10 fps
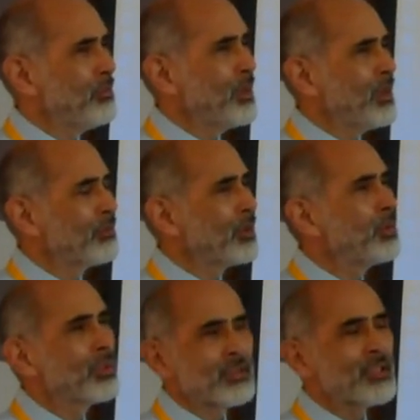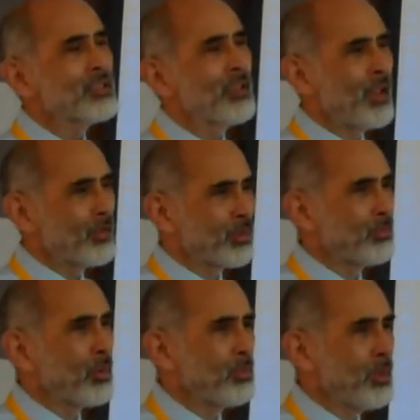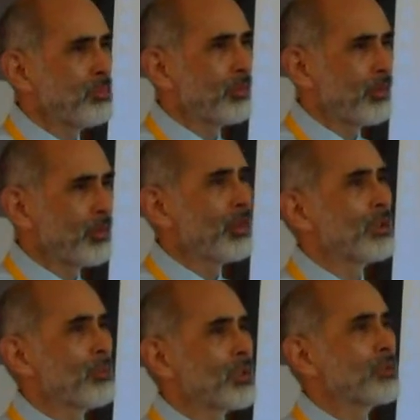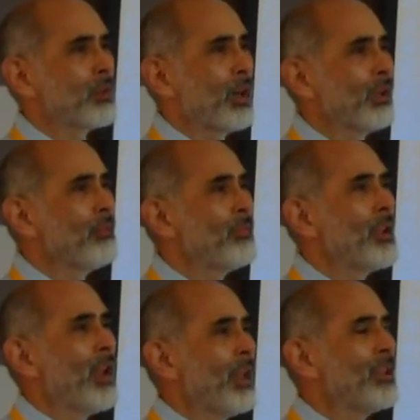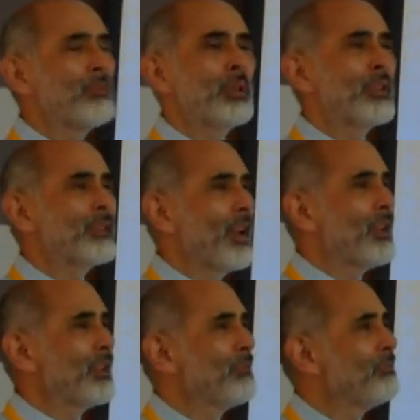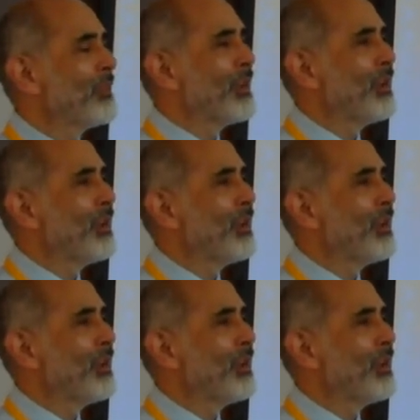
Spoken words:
we recruited 16,000 more people for the randomized trial. And then we decided,